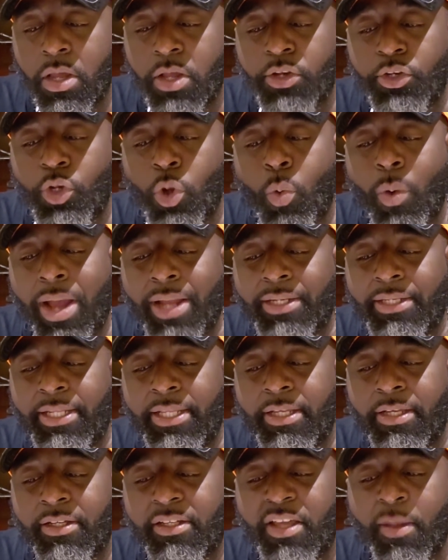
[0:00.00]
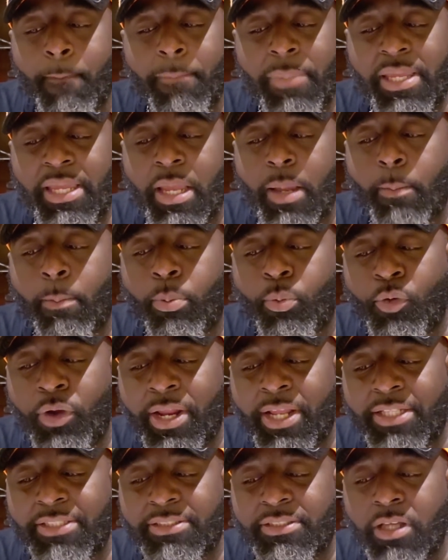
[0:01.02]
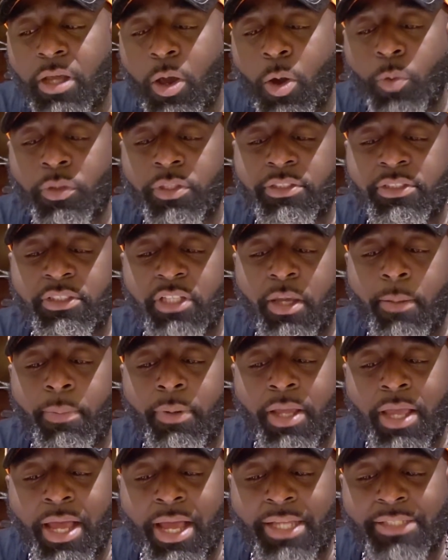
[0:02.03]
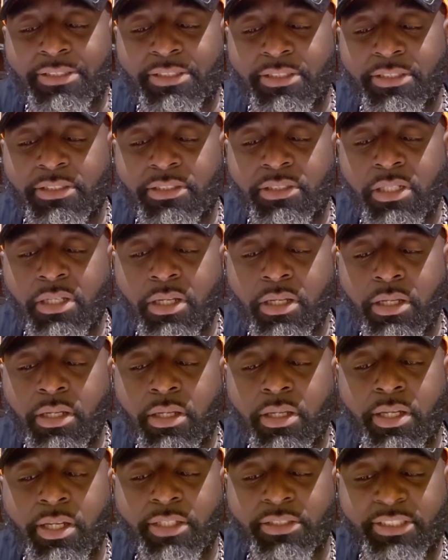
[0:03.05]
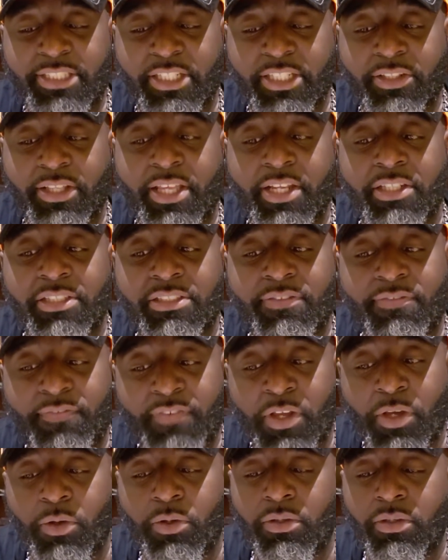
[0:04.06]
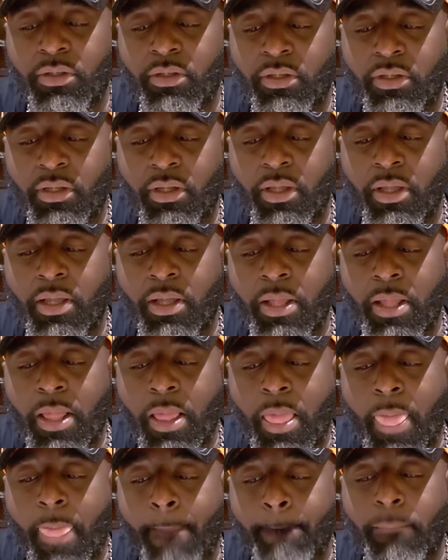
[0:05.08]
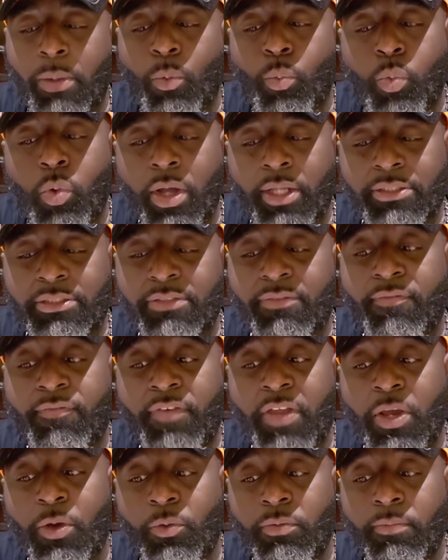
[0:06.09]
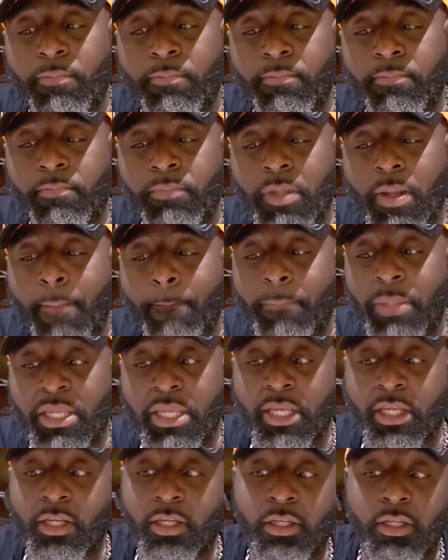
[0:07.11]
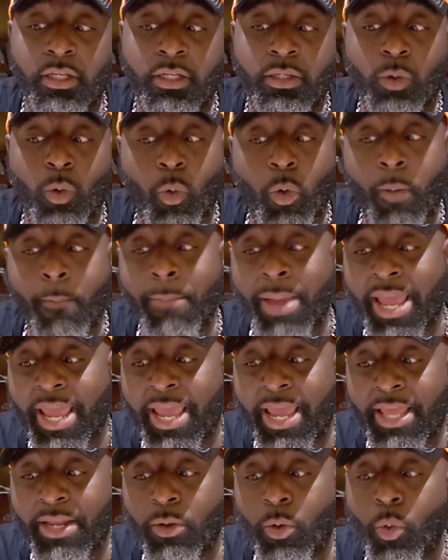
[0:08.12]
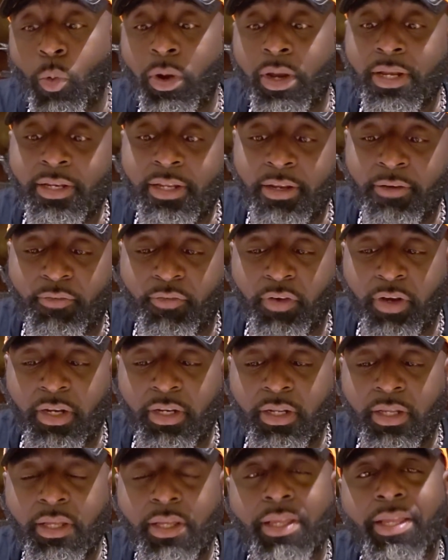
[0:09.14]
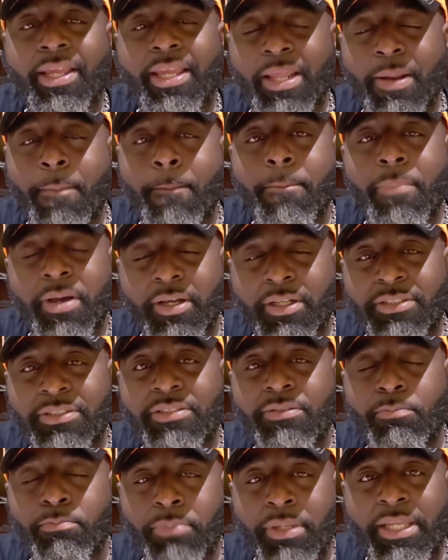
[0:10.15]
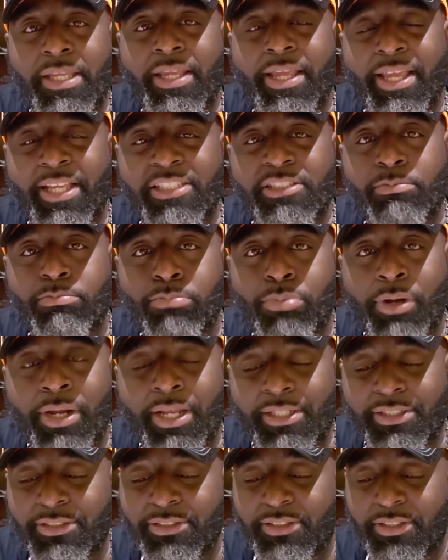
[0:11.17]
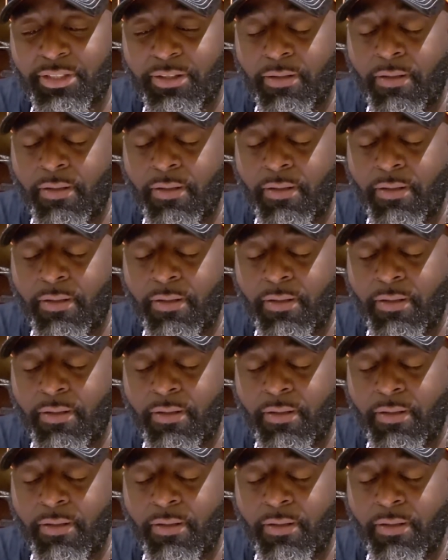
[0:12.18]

No idea can be impressed on the subconscious until it is felt. But once felt, be it good or bad or indifferent, it must be expressed."